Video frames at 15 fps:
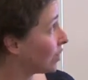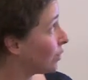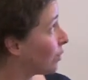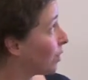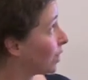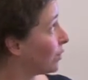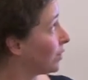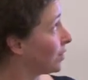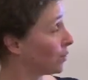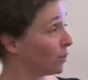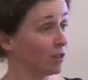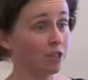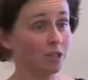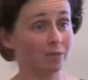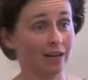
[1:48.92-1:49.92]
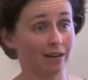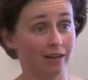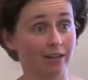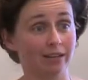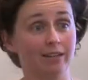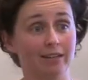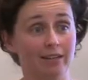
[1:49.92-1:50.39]
work with
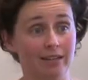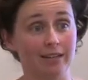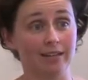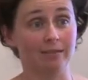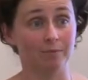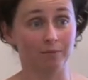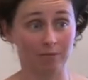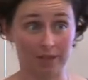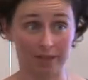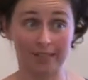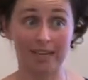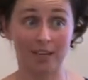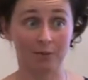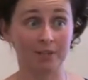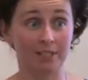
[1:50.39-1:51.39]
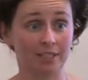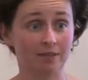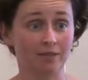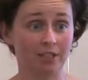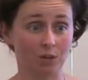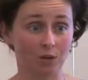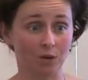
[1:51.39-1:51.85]
Gunditjmara in southwestern
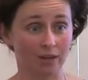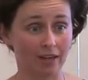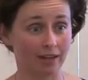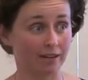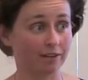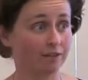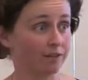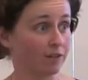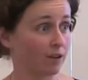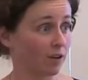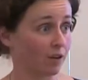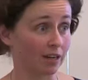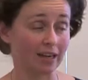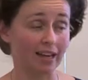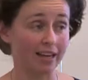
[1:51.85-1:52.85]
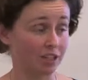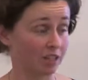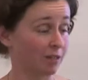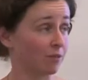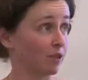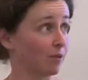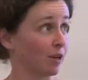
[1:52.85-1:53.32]
Victoria on a large
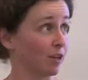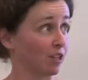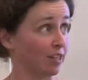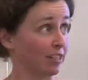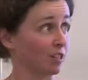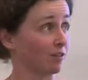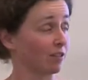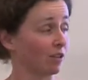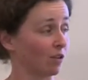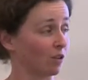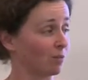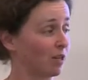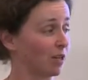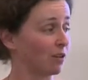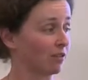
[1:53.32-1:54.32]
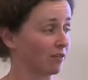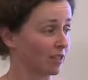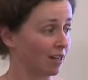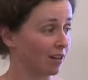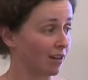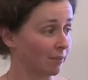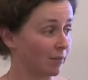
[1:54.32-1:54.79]
number of projects over a long period of
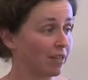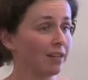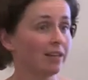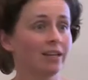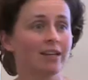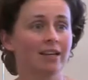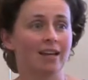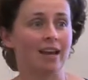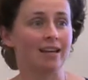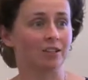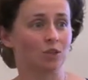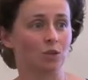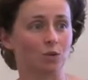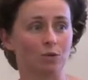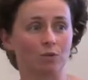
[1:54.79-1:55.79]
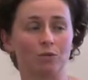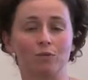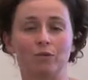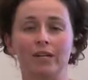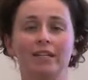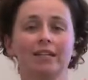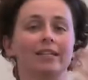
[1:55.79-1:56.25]
time, and saw a
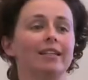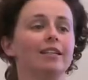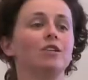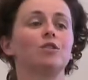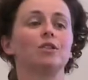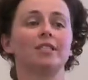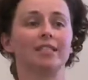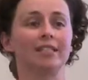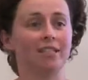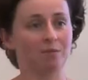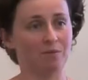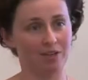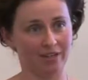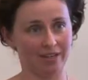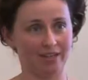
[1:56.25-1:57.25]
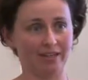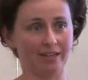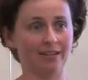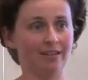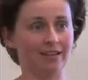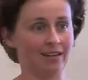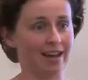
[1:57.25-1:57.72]
really interesting community
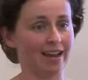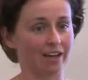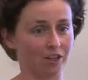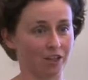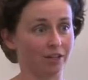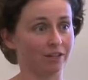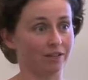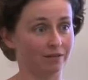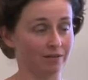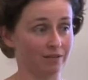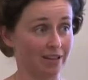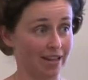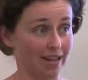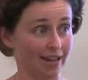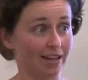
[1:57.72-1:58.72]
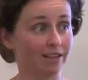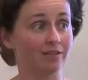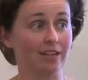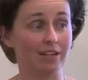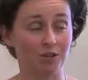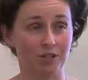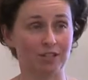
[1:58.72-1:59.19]
in action there,
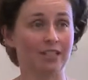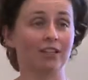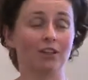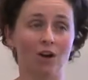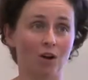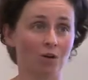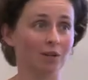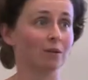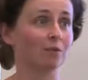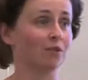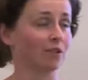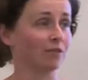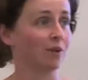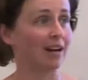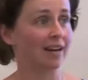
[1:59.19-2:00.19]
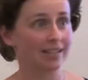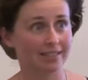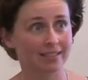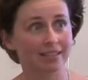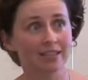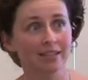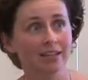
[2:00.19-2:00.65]
interesting in a whole number of
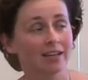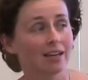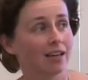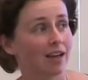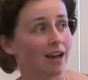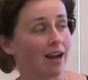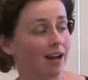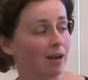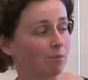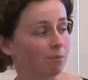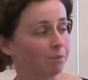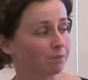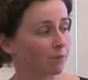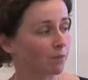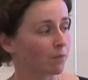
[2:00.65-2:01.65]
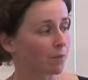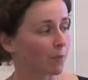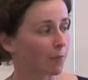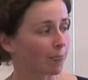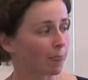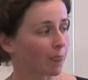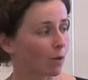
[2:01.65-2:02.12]
ways.
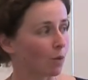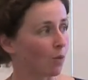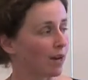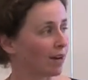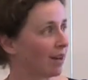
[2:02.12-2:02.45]
When